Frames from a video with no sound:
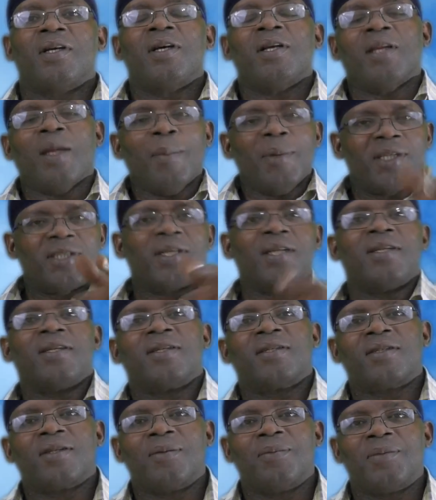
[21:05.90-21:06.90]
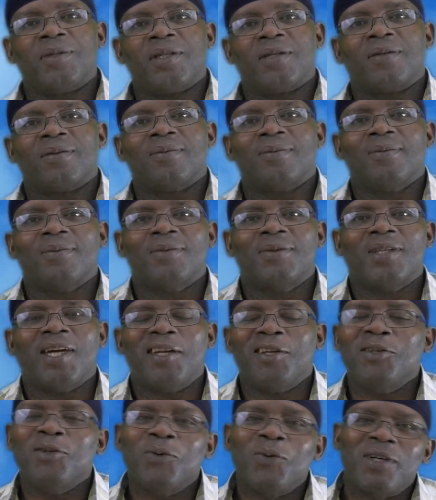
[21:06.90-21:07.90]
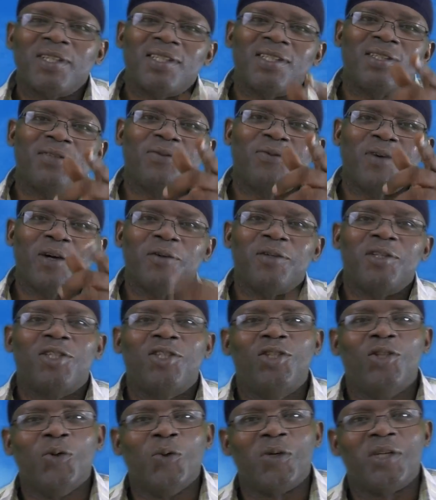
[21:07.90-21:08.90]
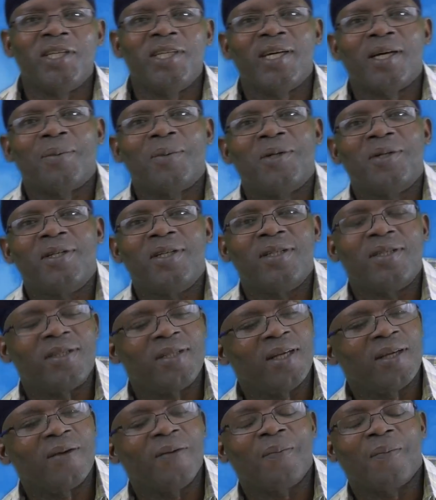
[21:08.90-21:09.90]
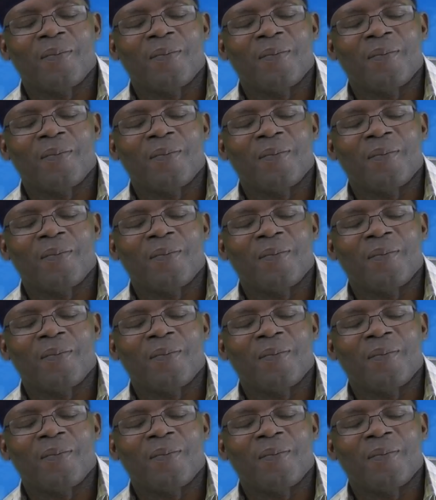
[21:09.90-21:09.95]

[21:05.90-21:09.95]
Let me tell you something. And you know what is very jokey about this thing?